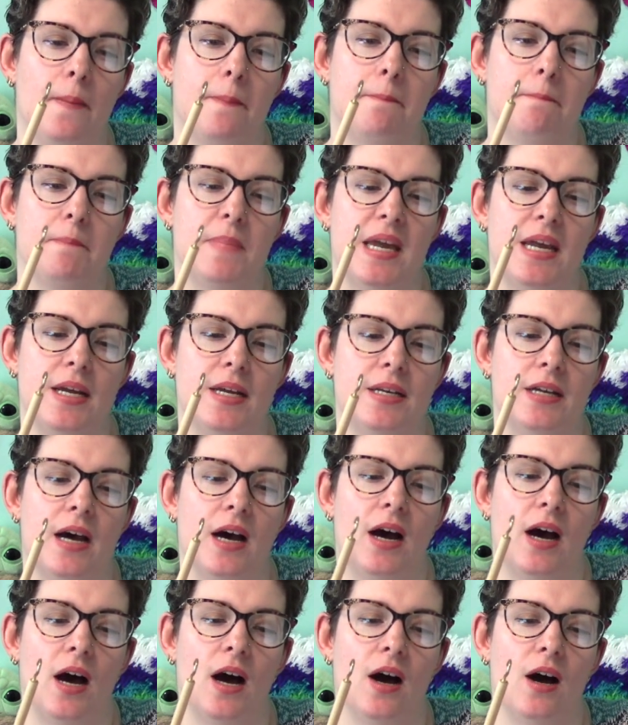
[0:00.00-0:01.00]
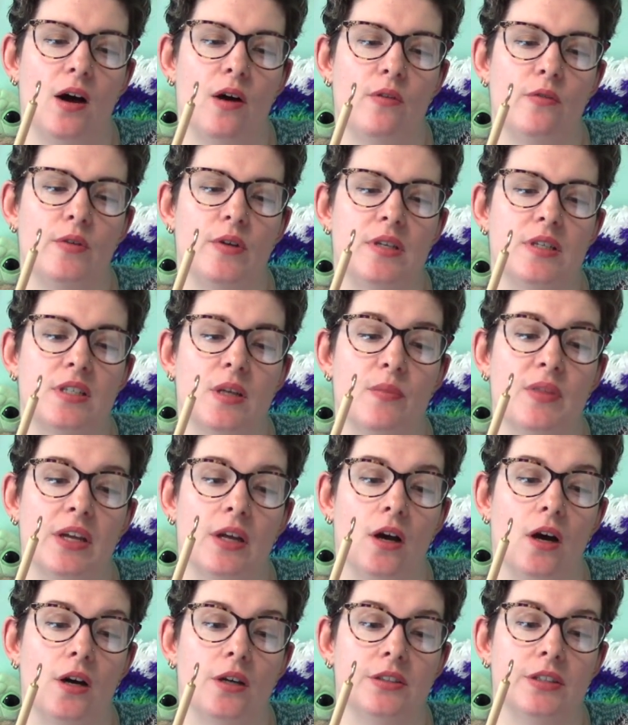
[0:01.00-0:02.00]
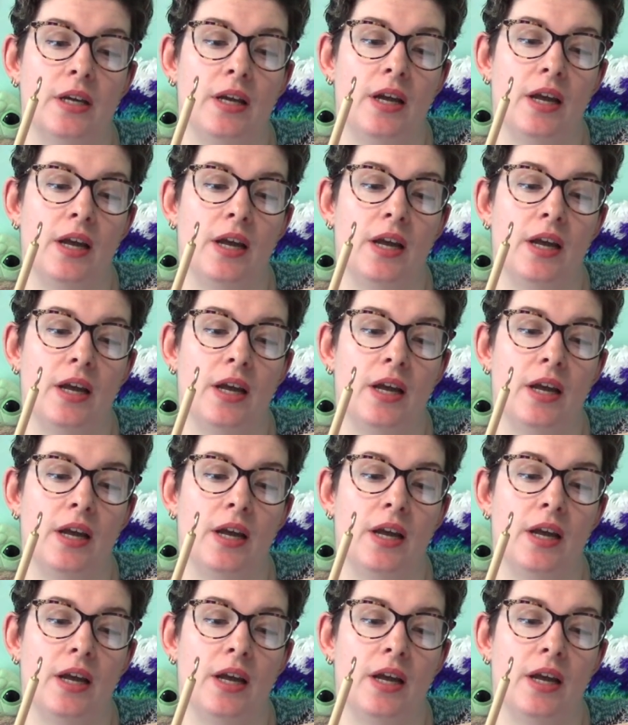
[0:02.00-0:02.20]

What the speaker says: made of something called